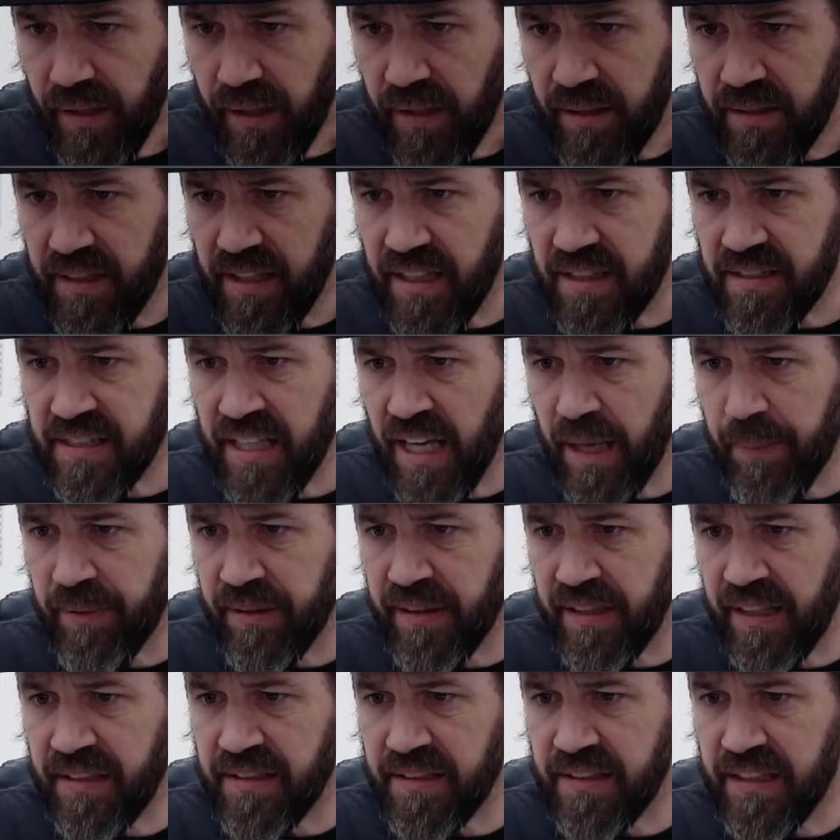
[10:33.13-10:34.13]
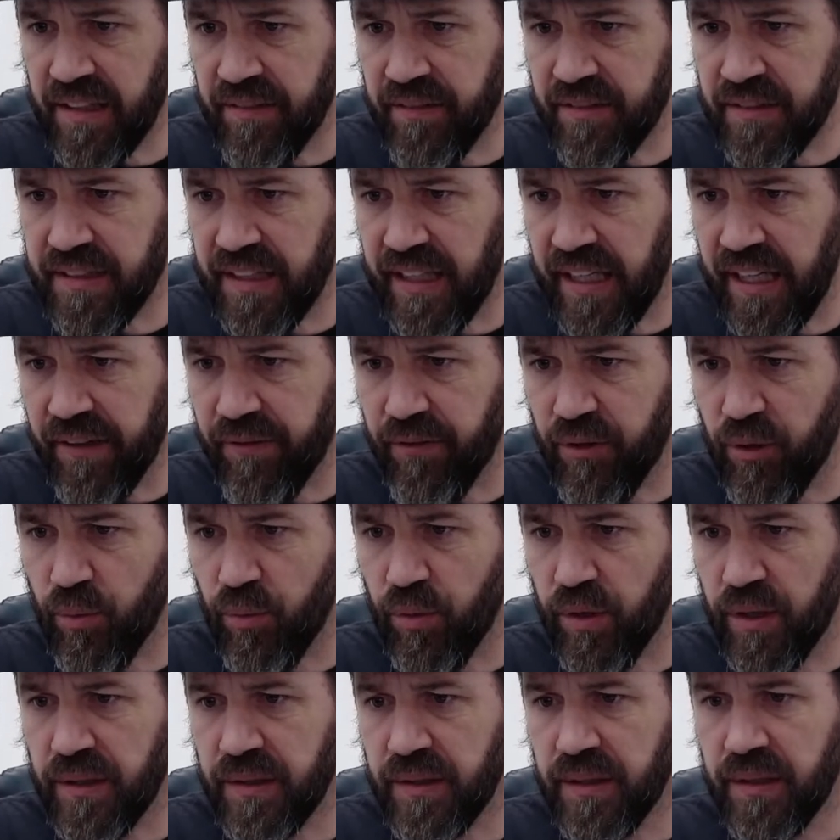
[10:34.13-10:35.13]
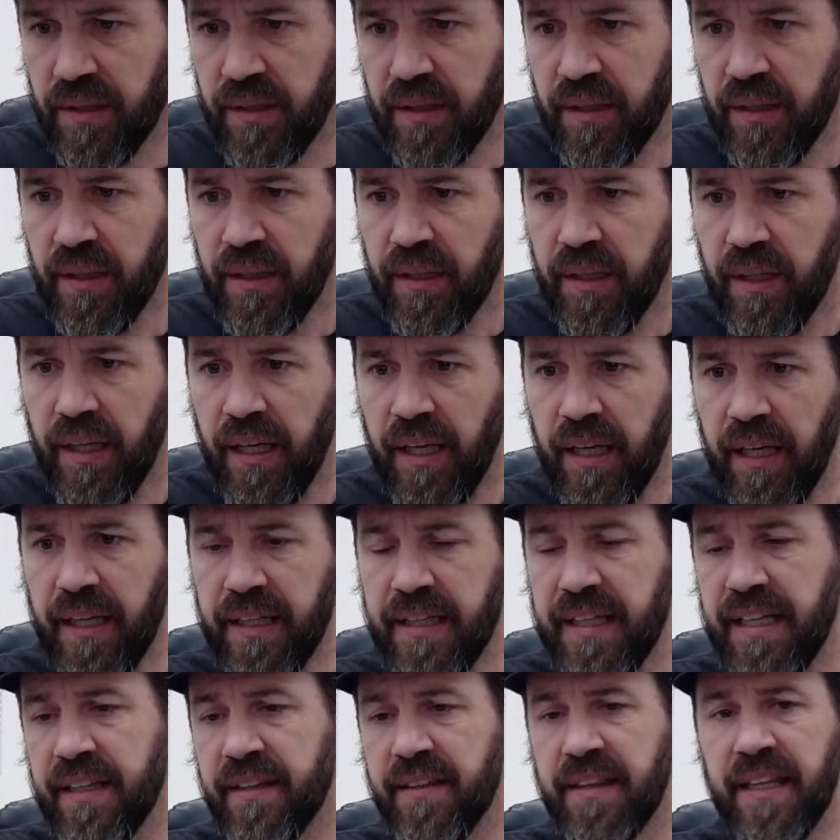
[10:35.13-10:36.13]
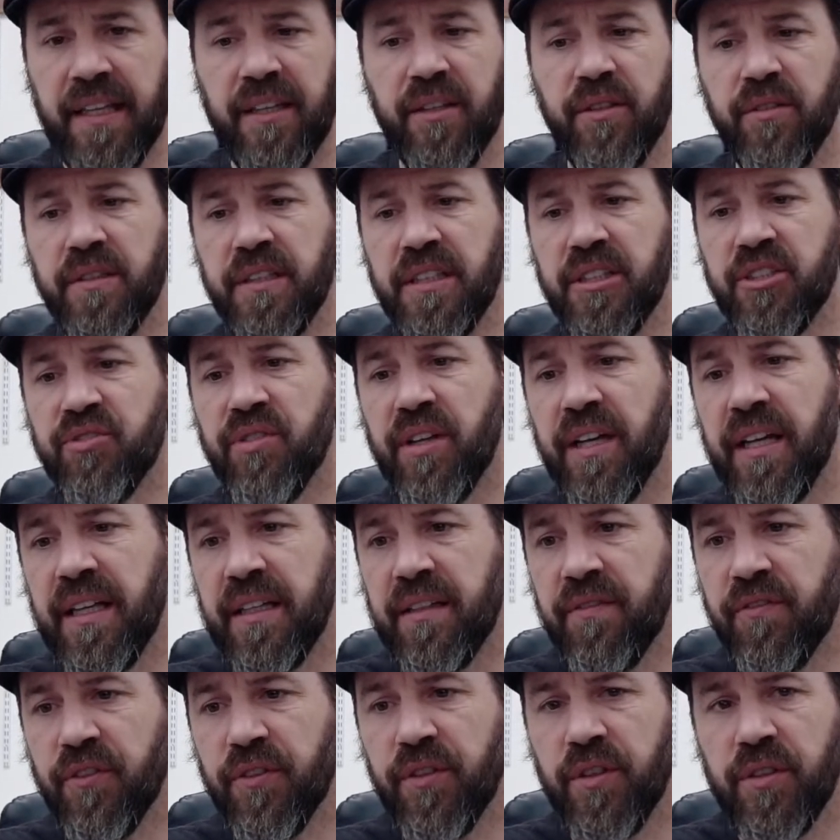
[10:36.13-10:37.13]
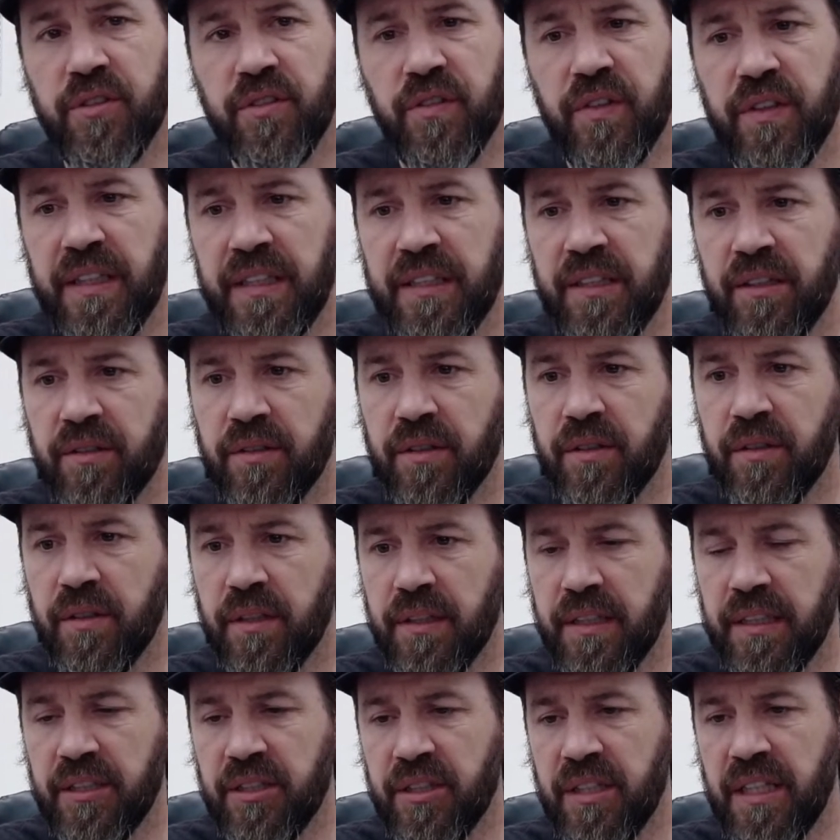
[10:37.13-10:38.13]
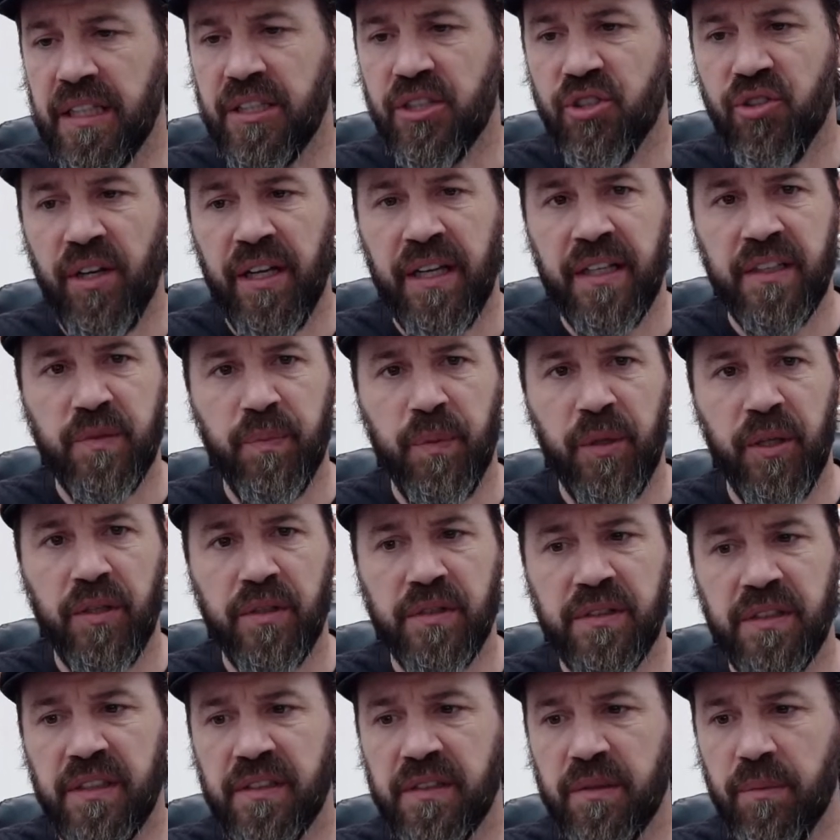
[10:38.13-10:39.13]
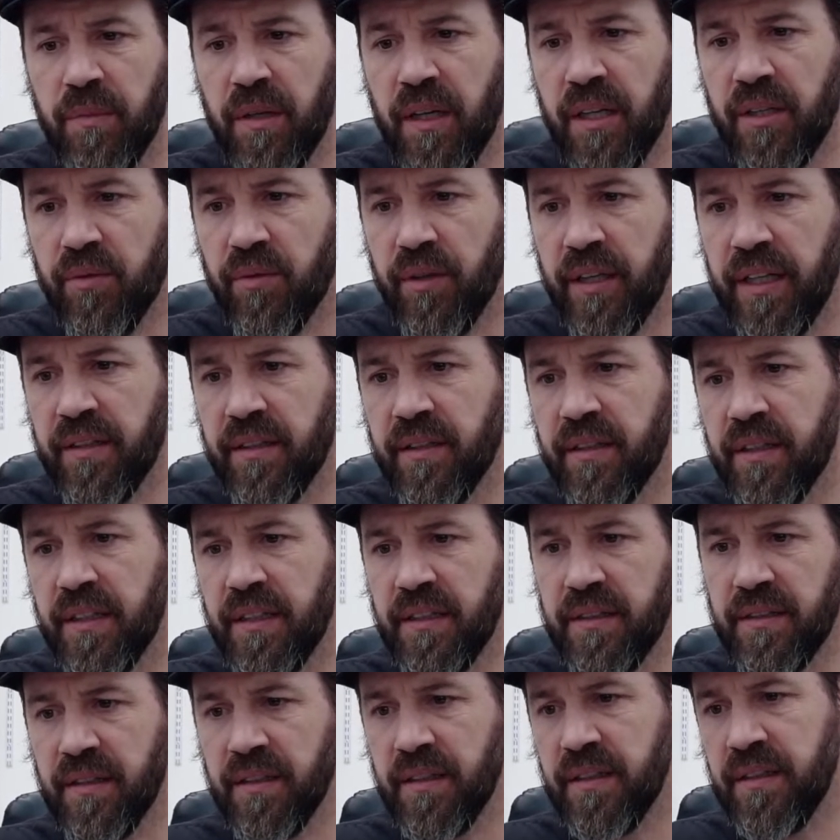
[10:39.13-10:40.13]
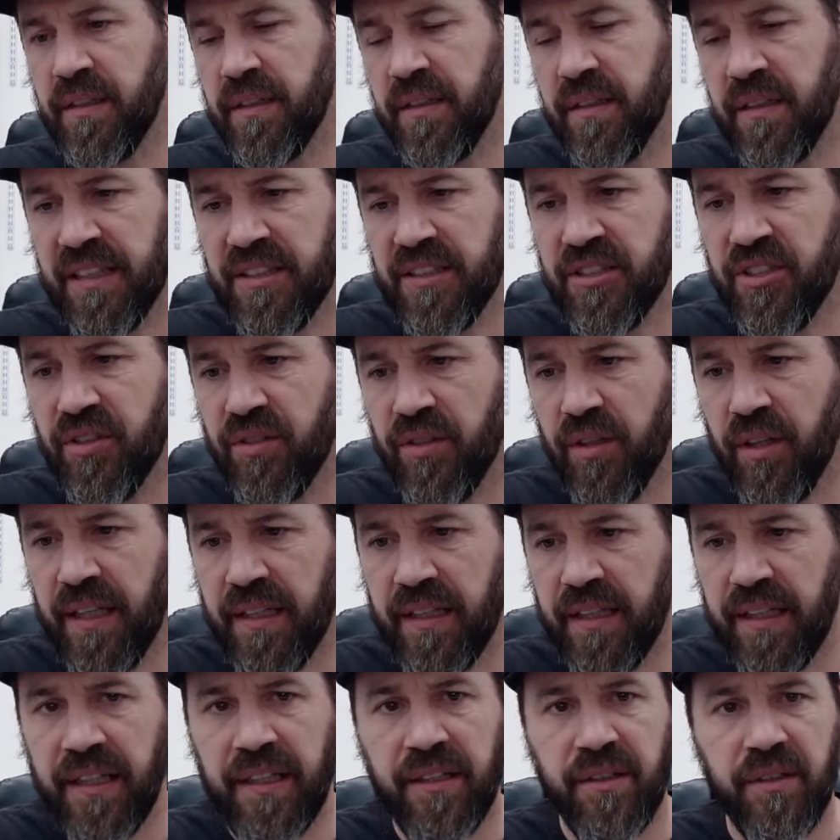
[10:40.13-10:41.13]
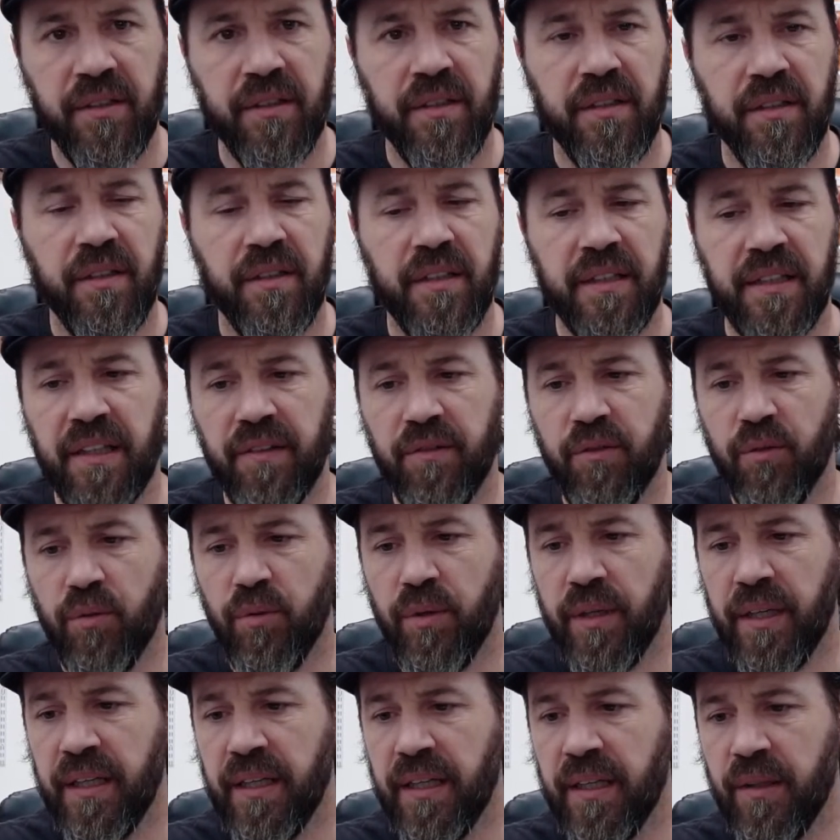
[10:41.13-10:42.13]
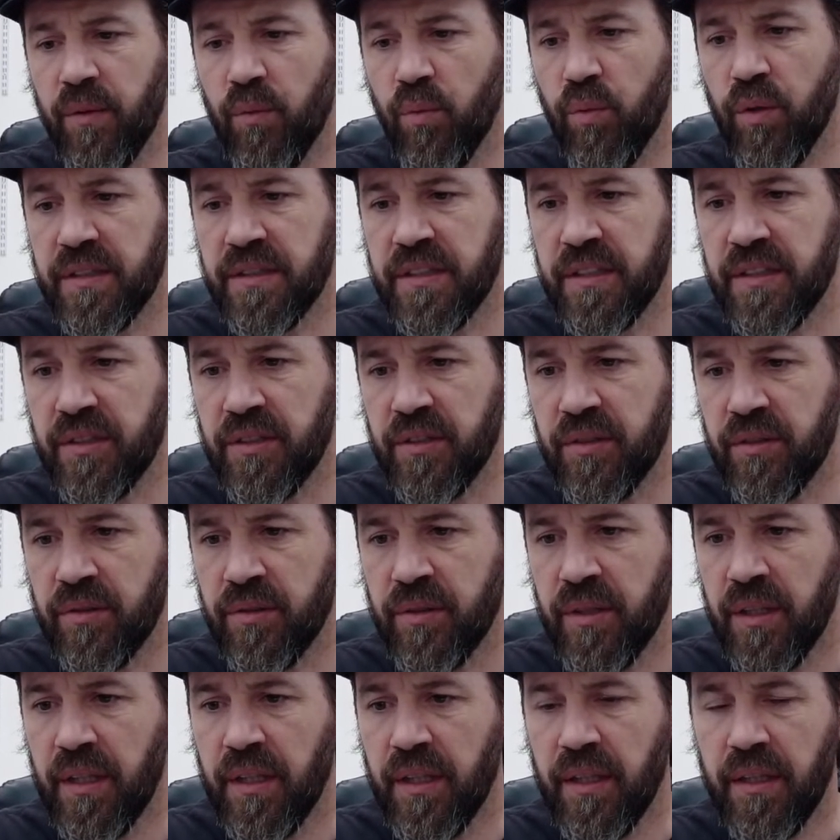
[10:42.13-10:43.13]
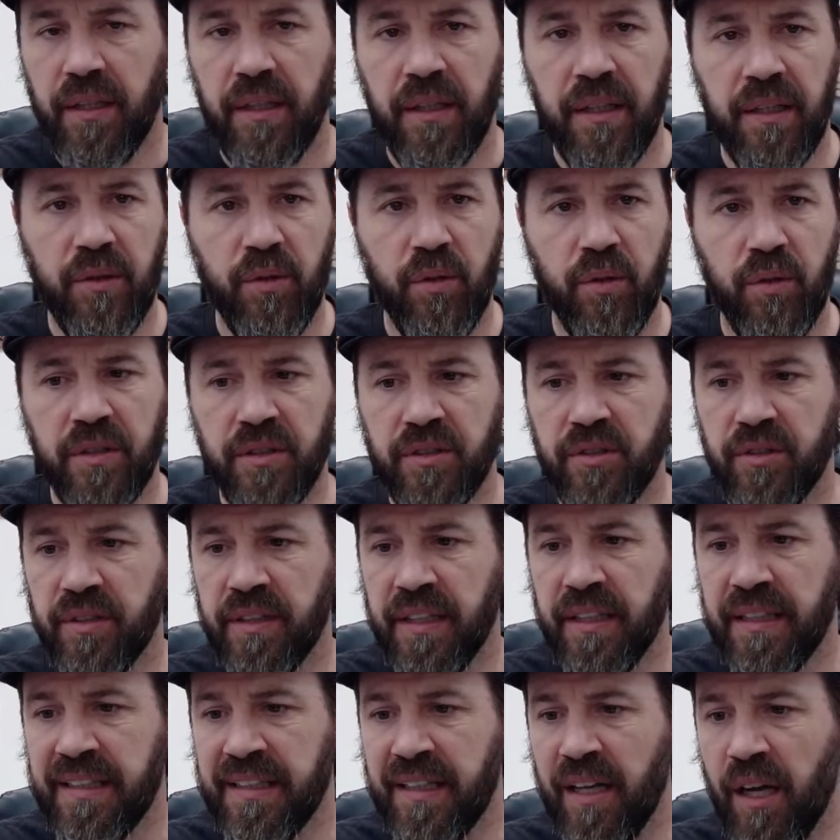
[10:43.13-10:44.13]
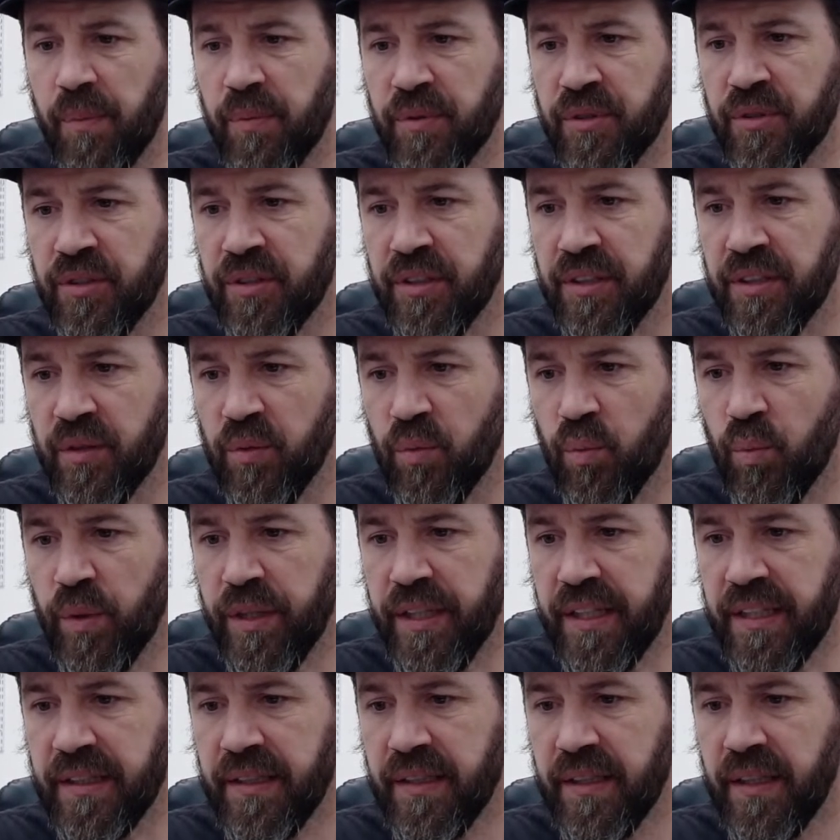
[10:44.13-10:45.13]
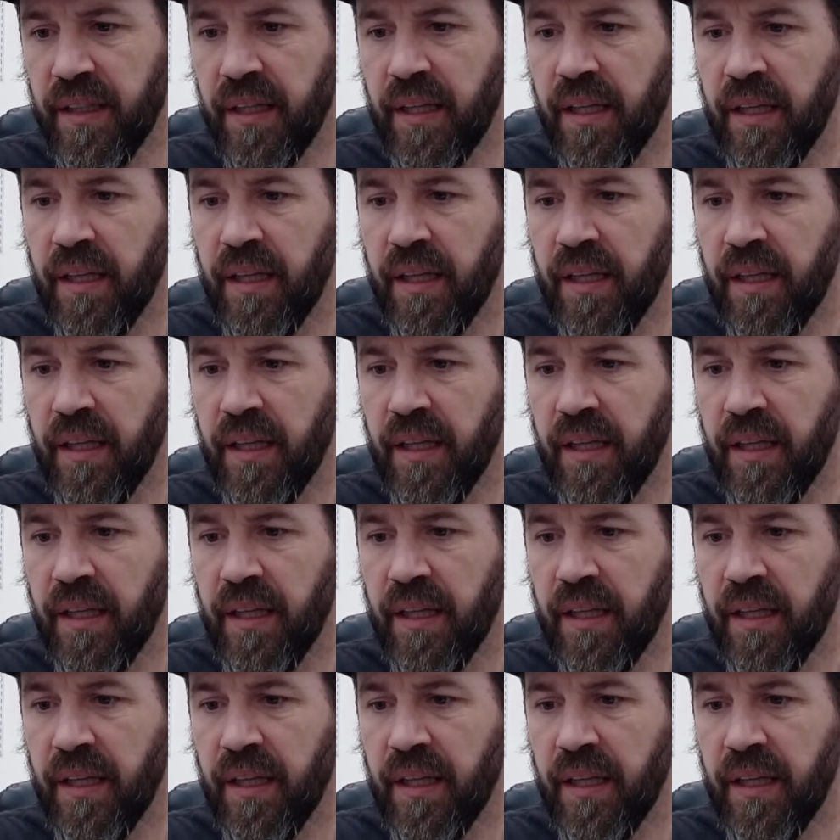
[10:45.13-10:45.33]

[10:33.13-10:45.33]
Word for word: Yes, happy Thanksgiving to everyone. Uh, yeah, thank you, D-Tran. For those of you that don't know, look at D-Tran's post. He's a moderator. He, he lets you know how to enter the giveaway and what to do in order to get an opportunity to win.